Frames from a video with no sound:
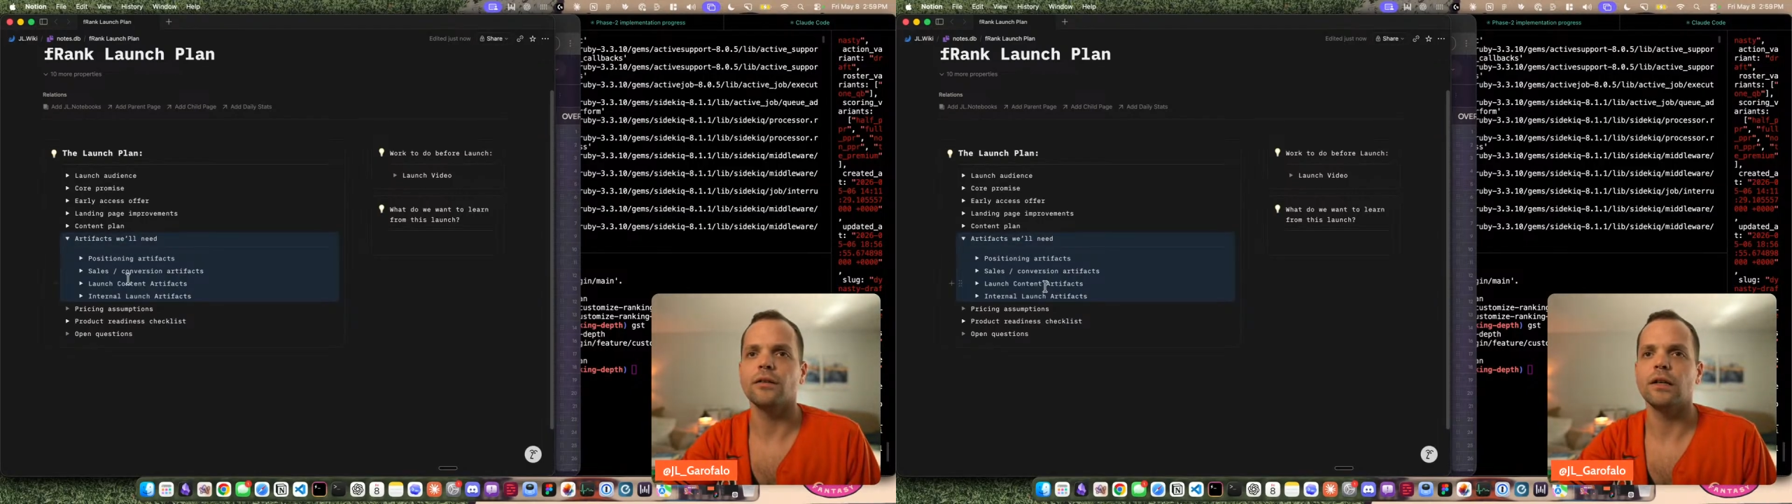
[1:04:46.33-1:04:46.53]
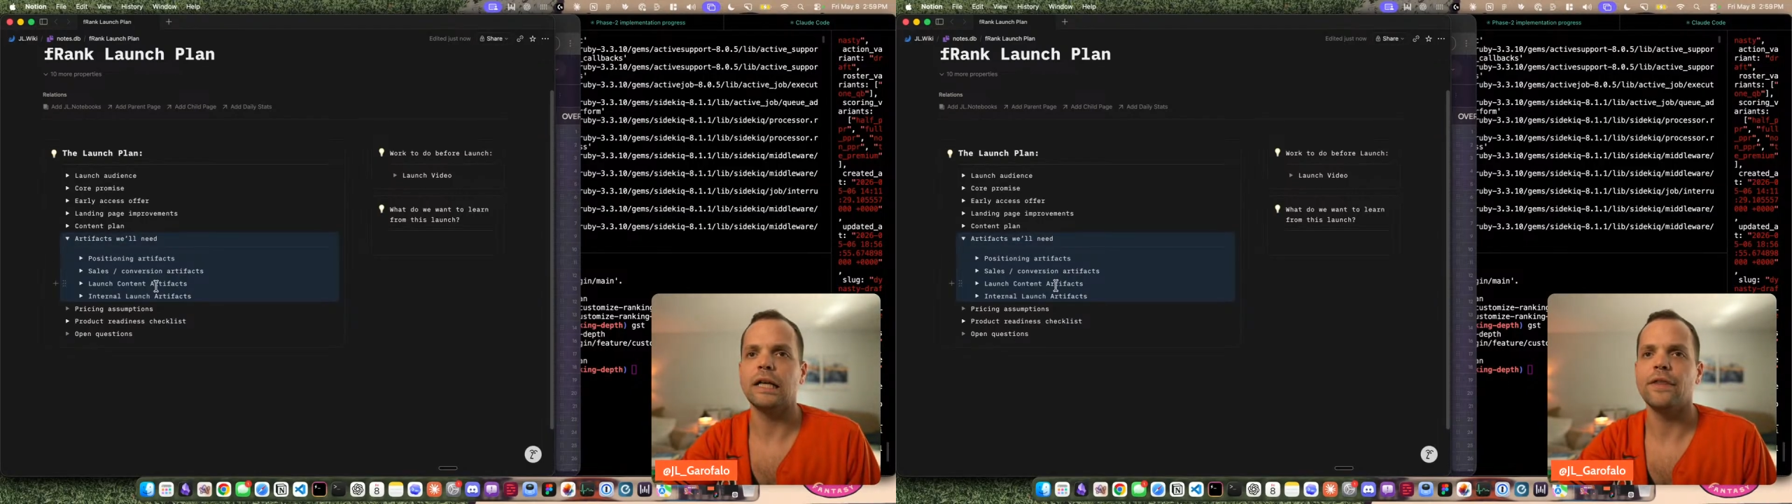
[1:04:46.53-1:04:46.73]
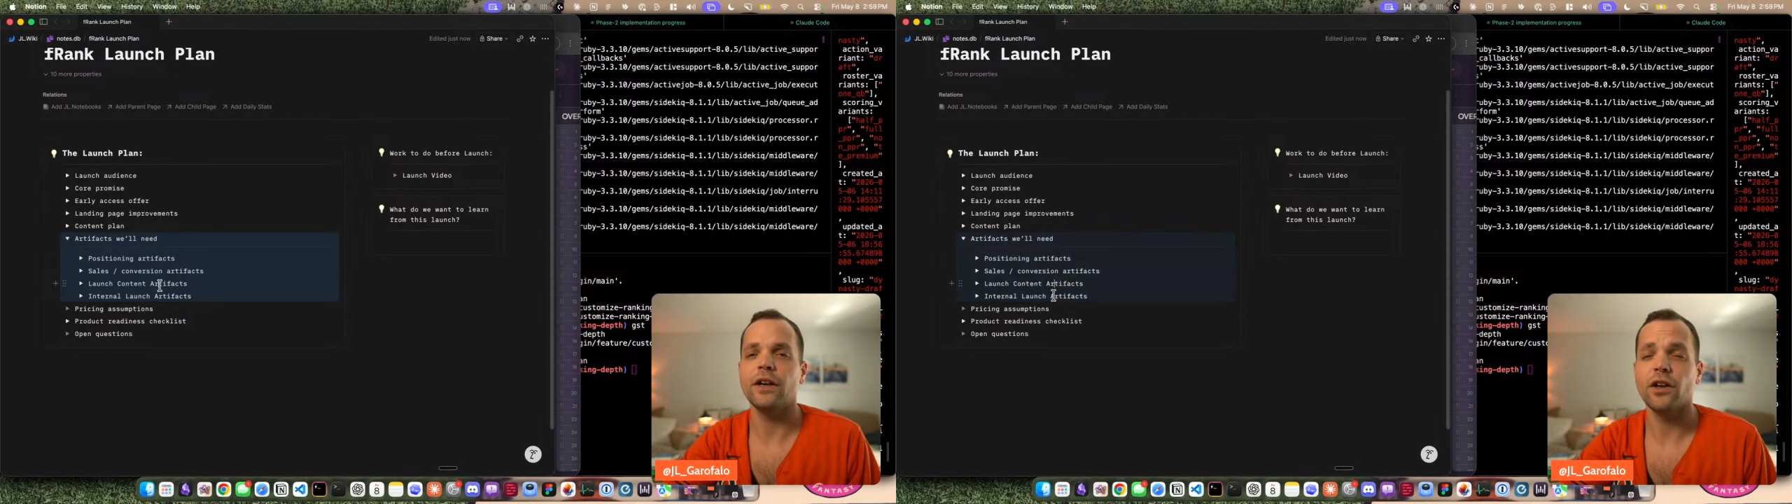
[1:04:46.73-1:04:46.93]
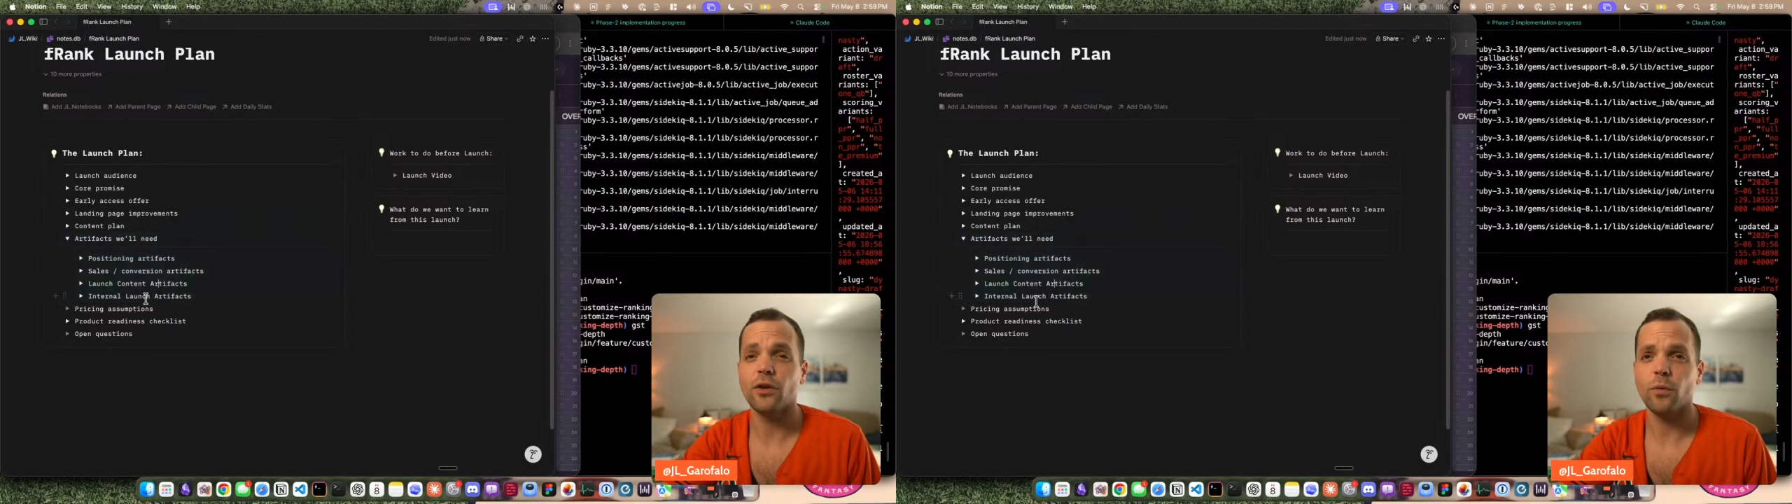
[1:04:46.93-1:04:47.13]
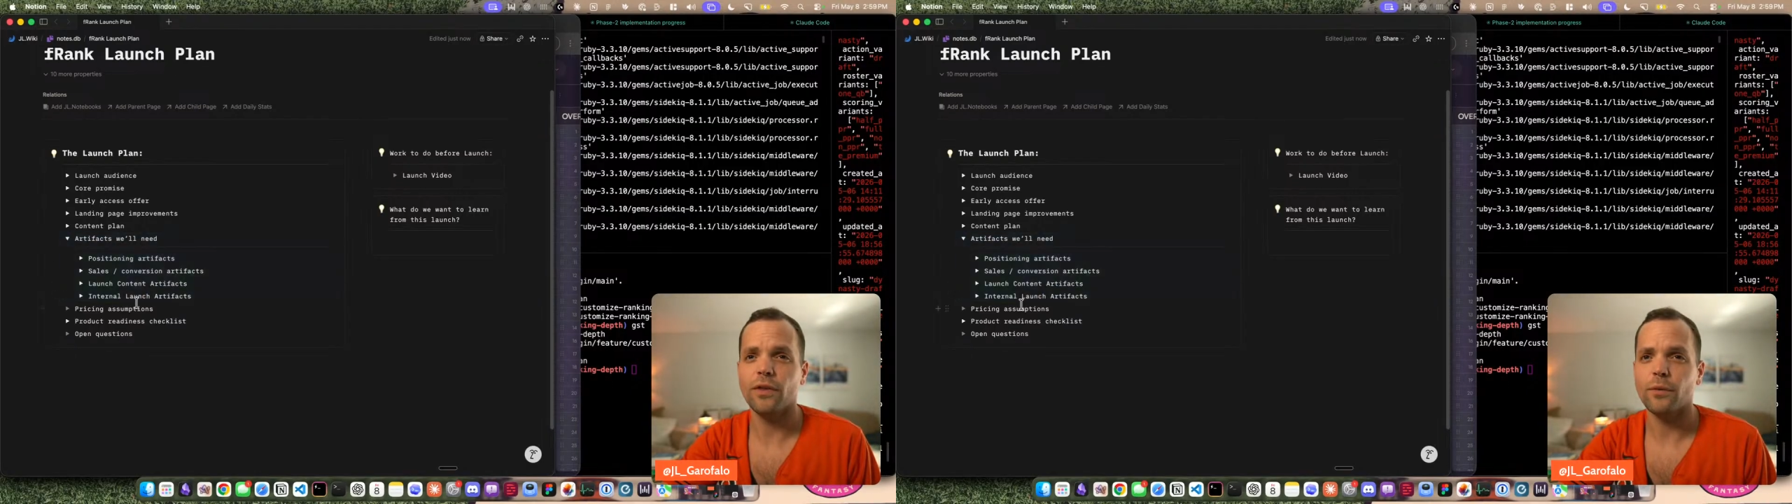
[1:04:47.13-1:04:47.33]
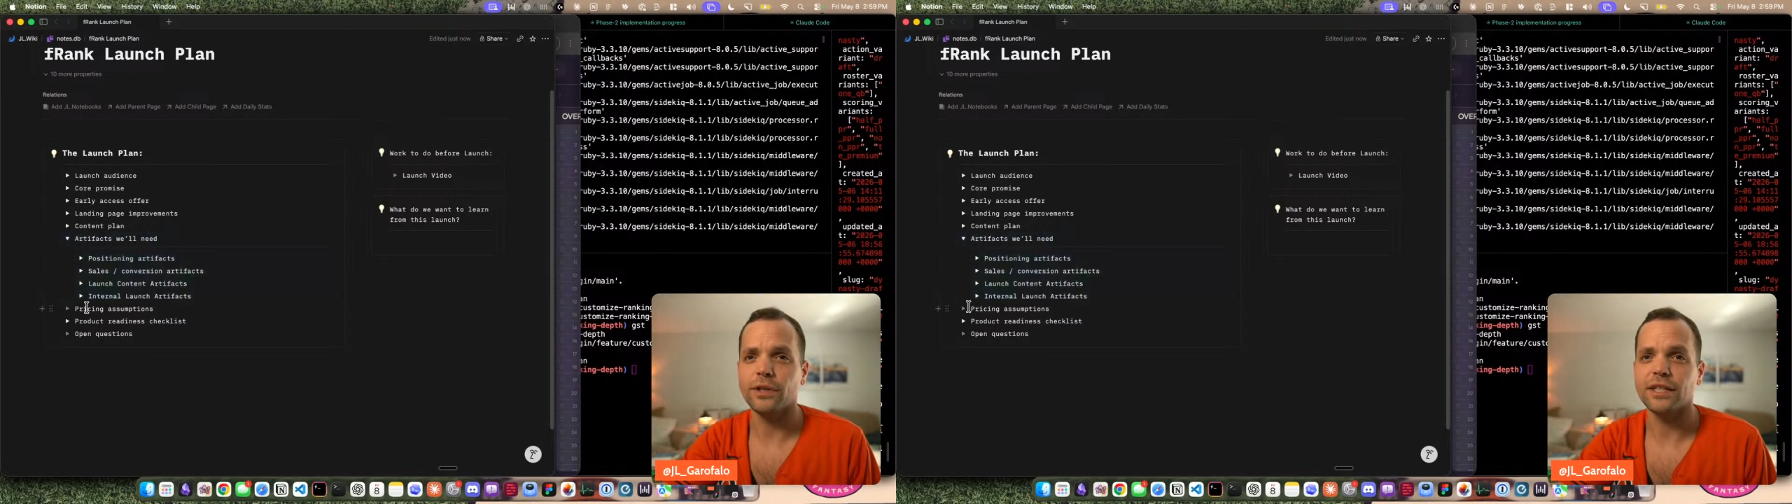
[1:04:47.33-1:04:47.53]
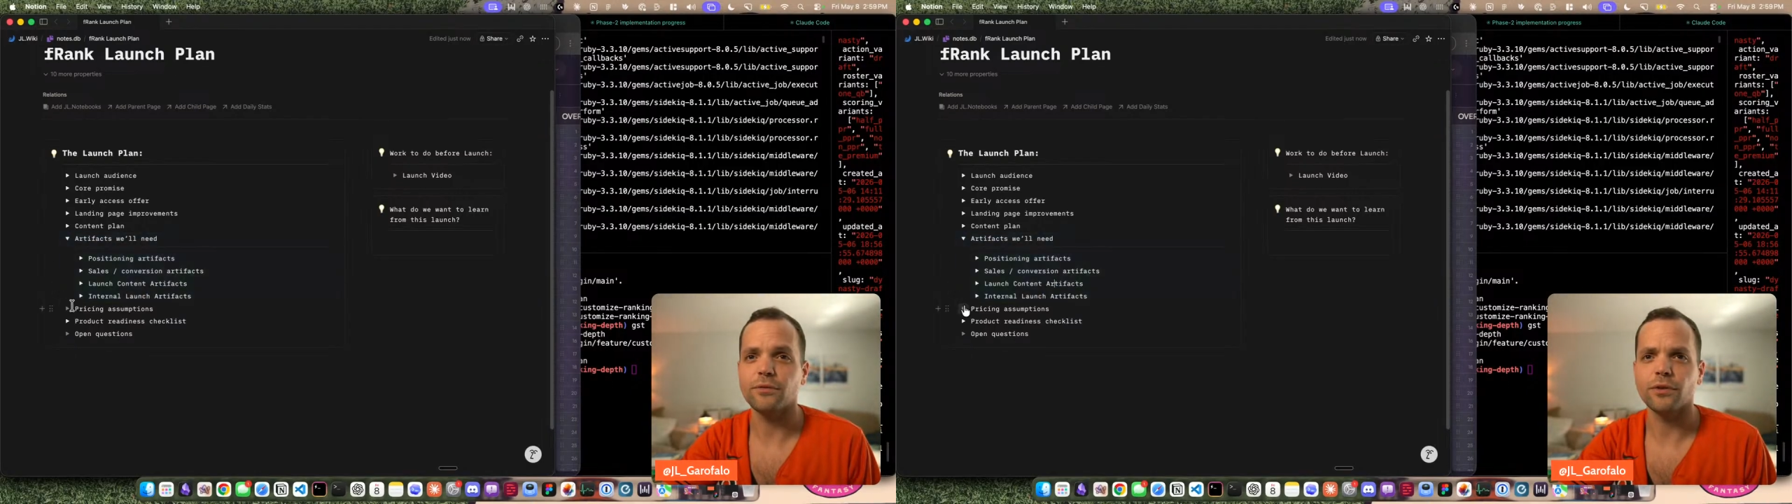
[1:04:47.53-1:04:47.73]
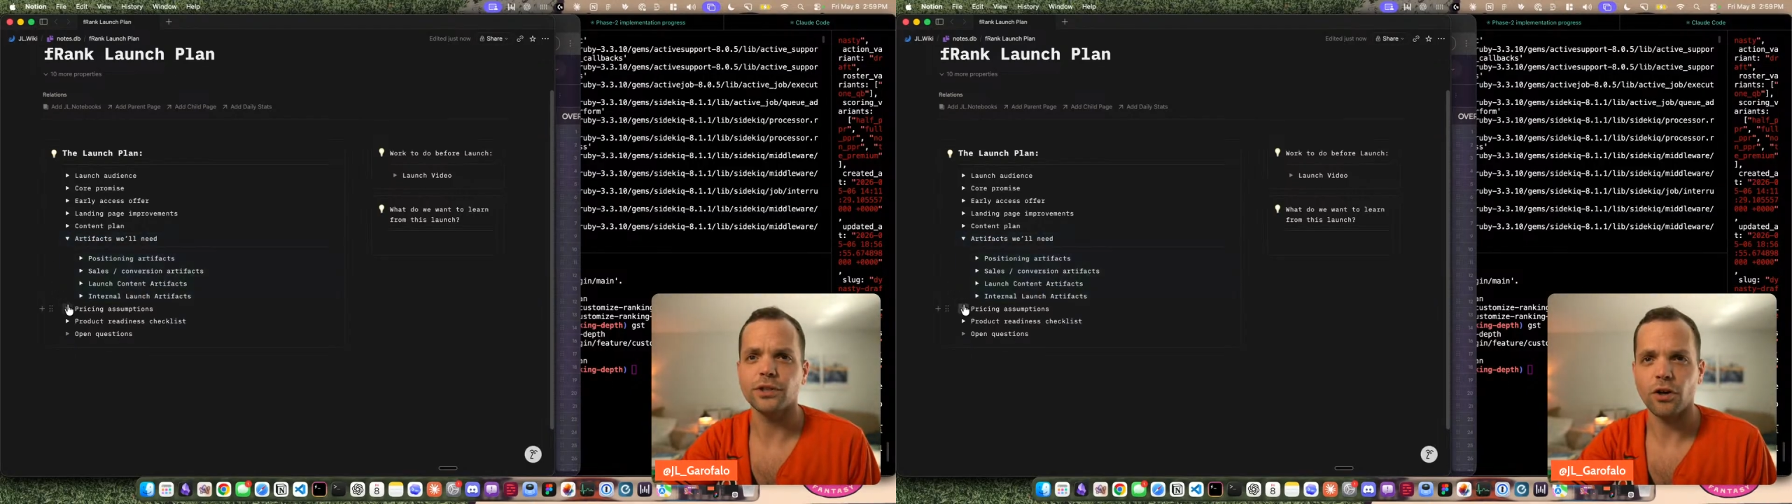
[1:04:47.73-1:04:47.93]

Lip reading: And another one that we didn't really